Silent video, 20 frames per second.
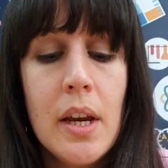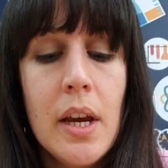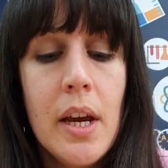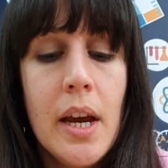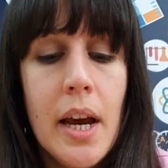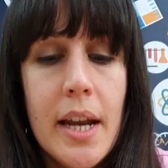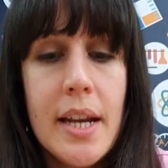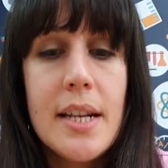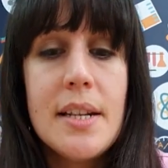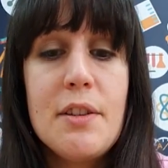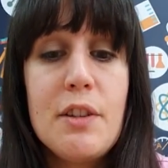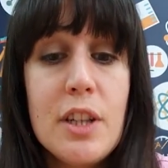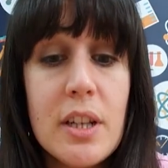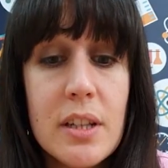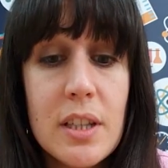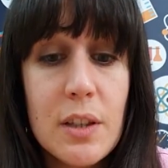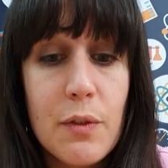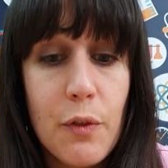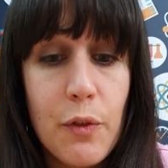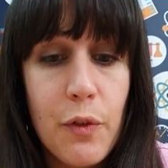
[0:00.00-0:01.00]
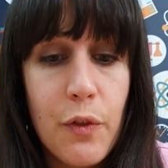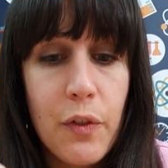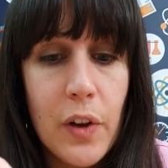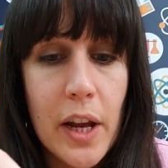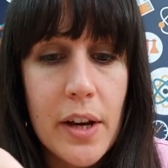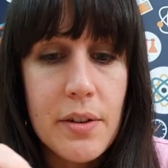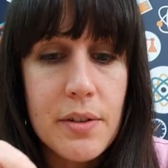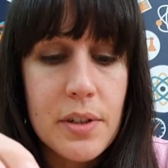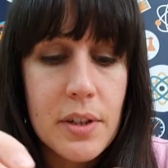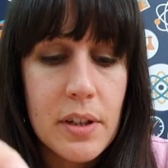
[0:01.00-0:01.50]
And it does
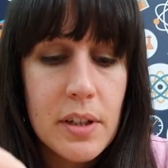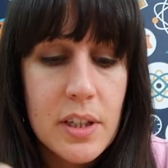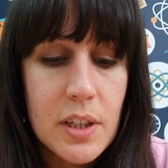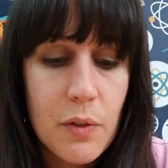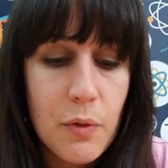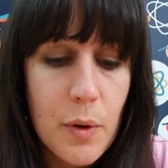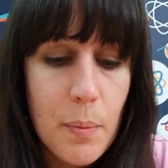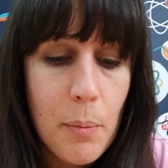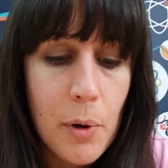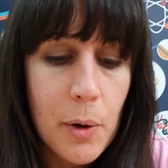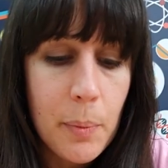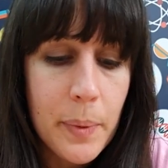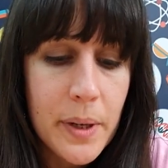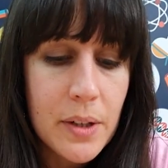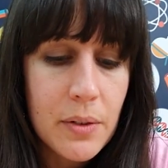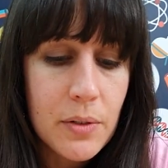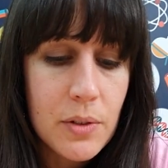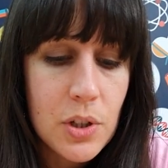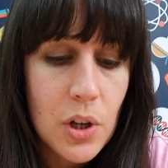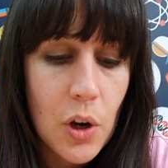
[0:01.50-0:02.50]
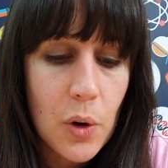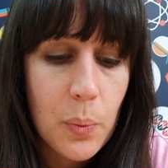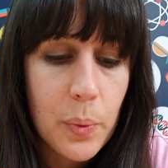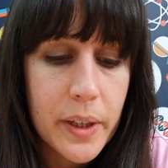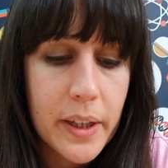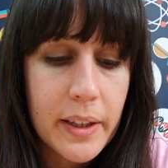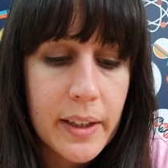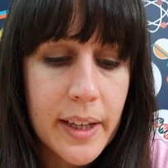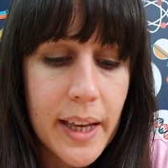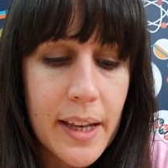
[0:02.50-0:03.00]
float. So if we pop it on top, we
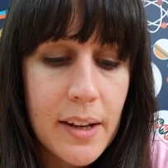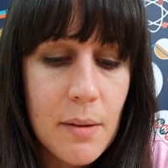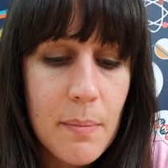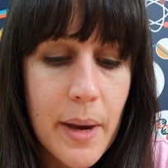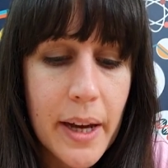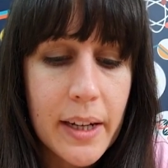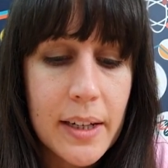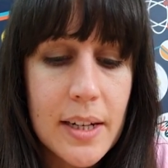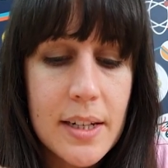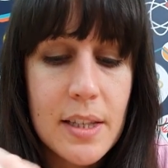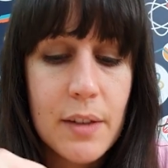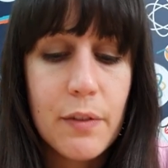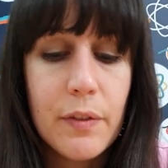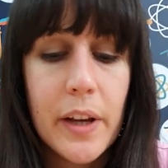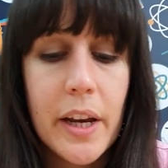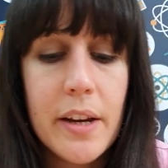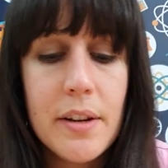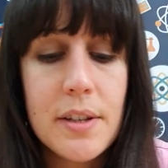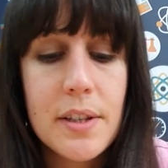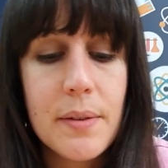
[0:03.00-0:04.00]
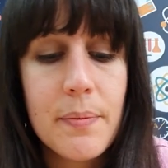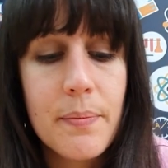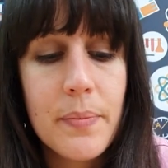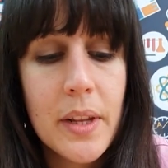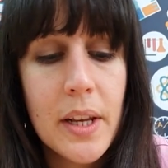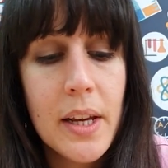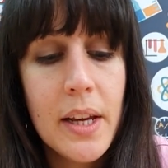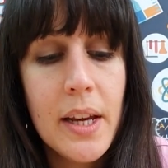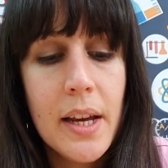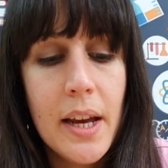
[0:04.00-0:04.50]
can get our magnet to float.
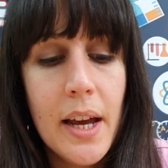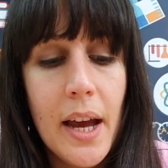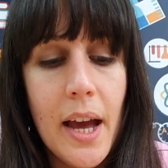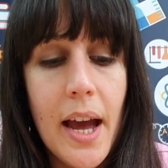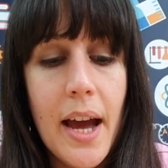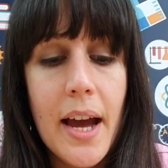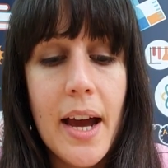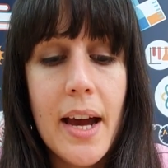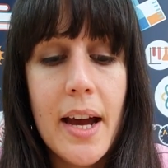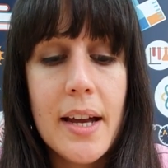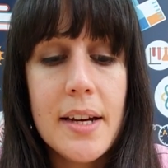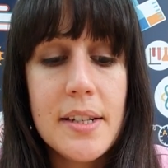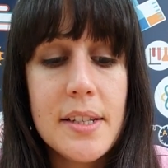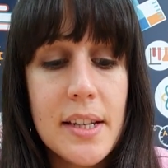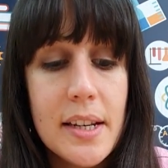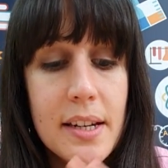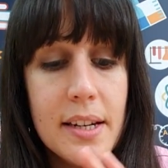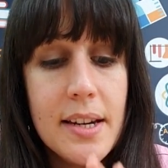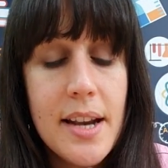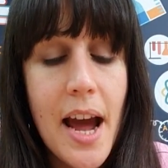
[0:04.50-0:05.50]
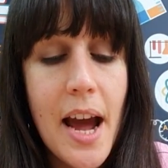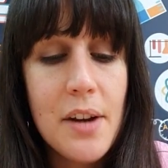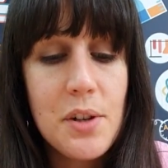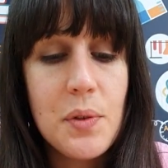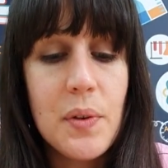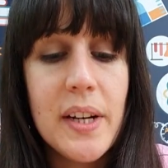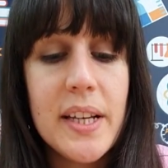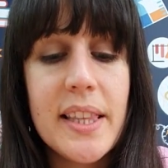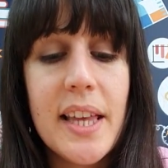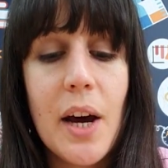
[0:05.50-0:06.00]
And
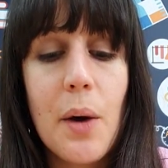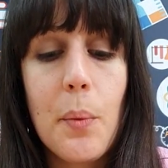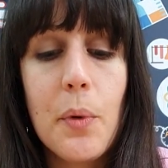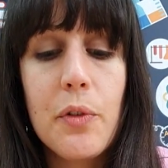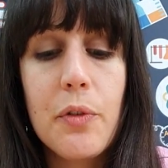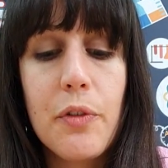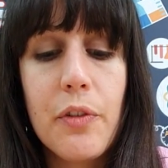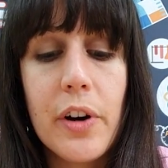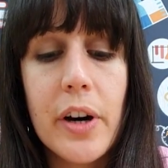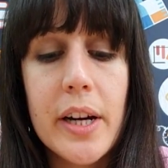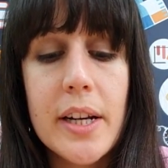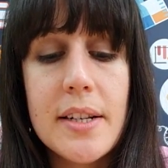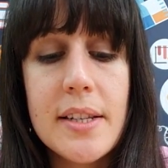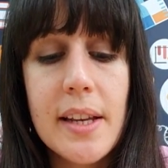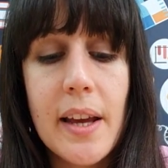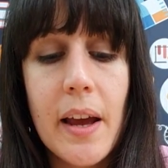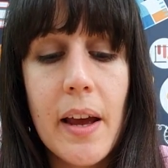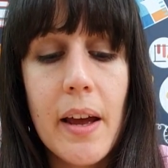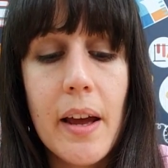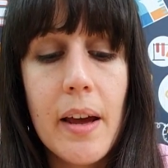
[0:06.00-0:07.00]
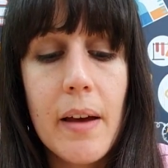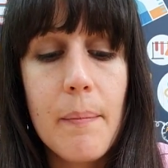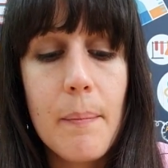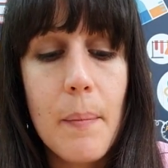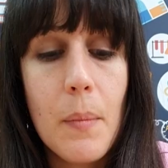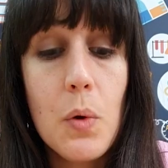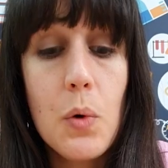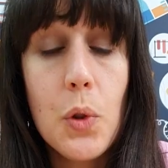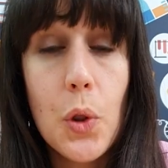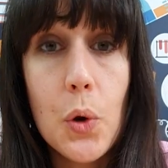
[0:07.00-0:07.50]
naturally that will find
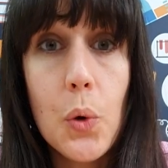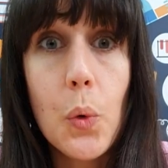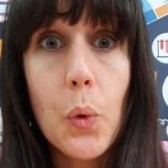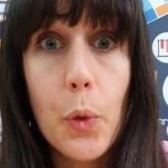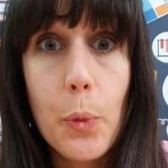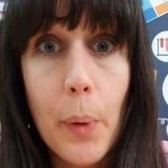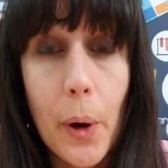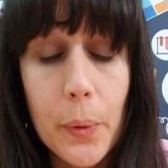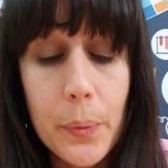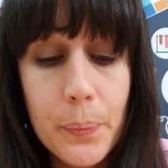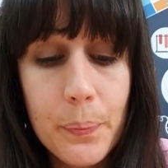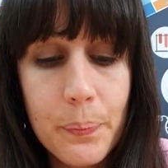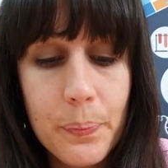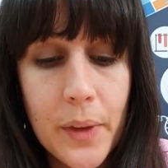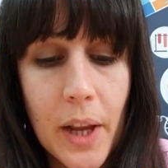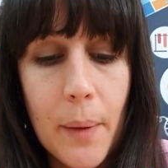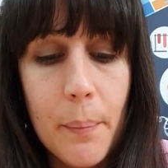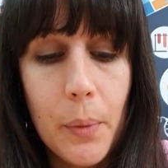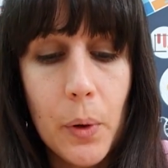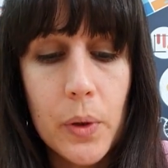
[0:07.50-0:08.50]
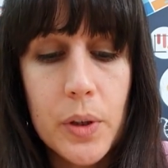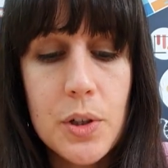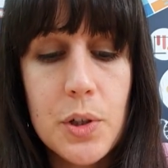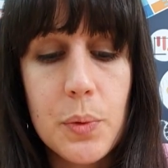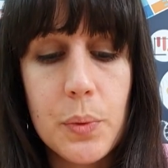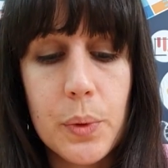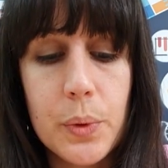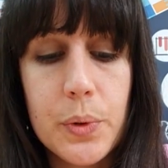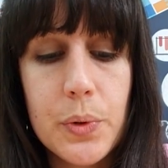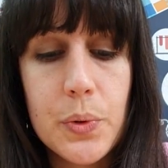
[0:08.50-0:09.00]
the North Pole and point
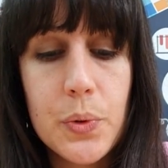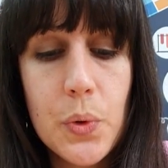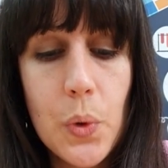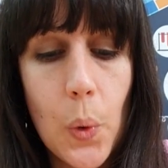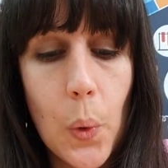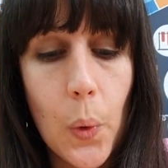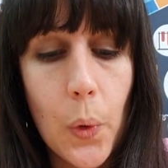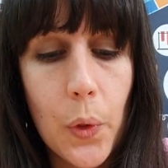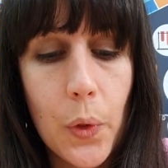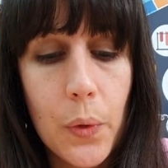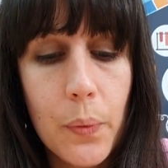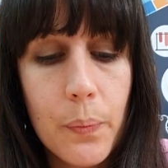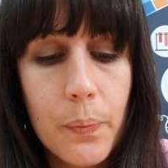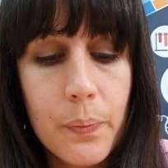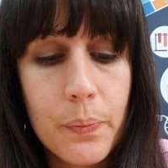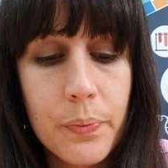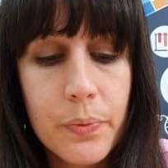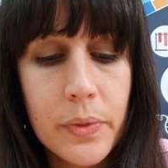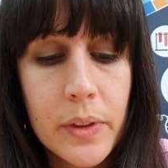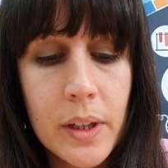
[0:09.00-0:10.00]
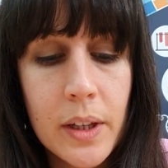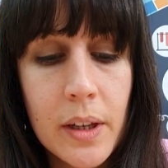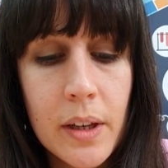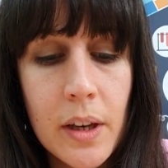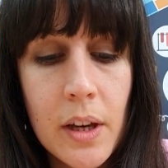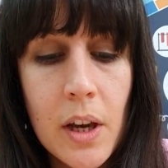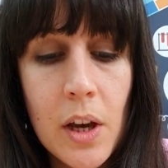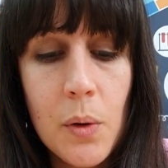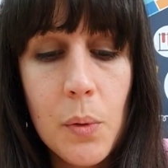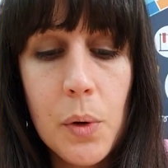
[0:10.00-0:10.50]
towards north.
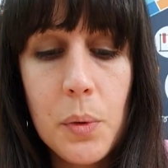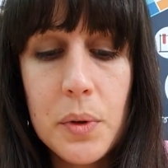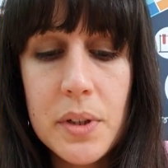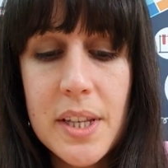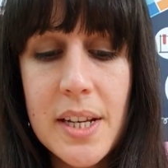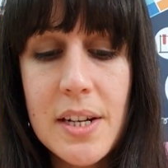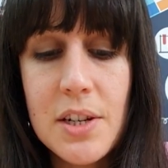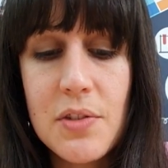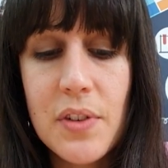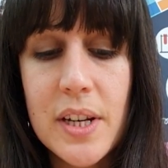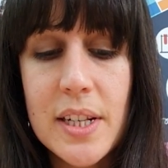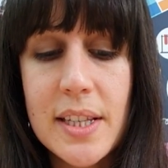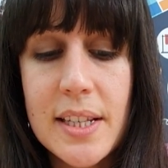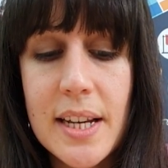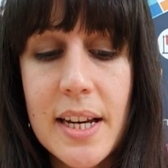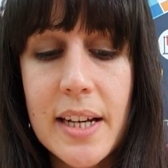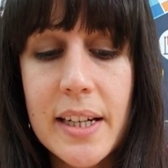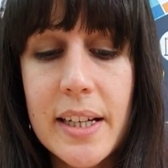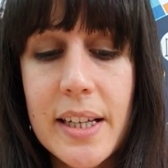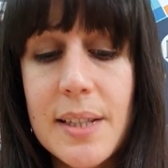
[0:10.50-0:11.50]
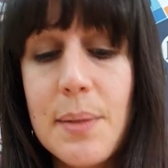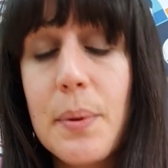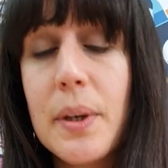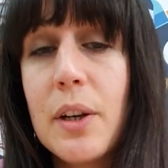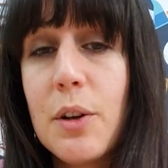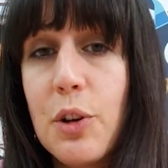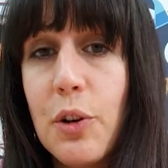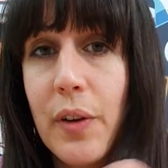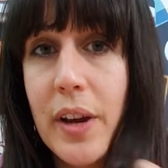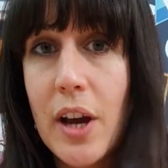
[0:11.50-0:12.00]
But what's interesting is we
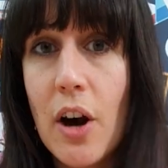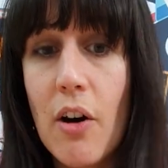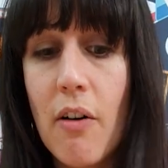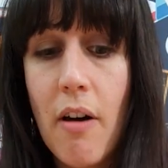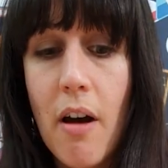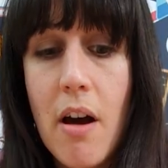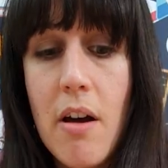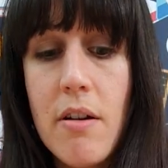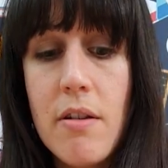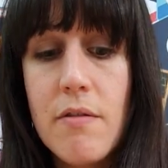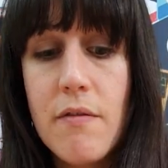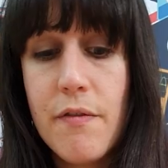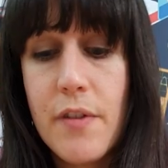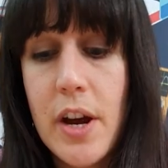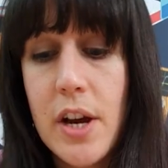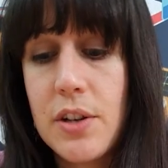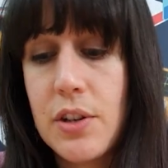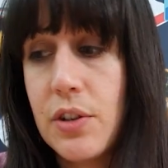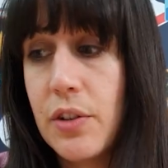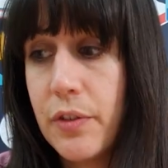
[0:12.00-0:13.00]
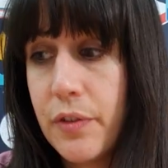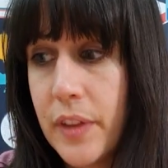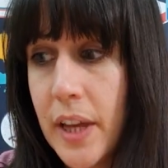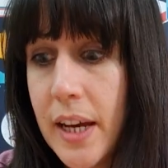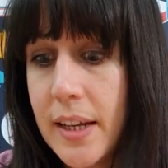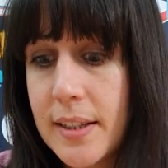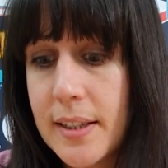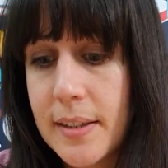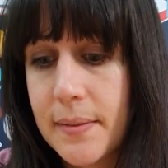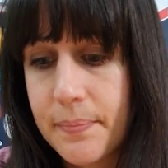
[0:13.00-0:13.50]
can create our own version of
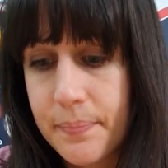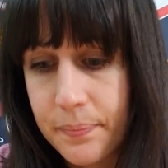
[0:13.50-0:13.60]
this.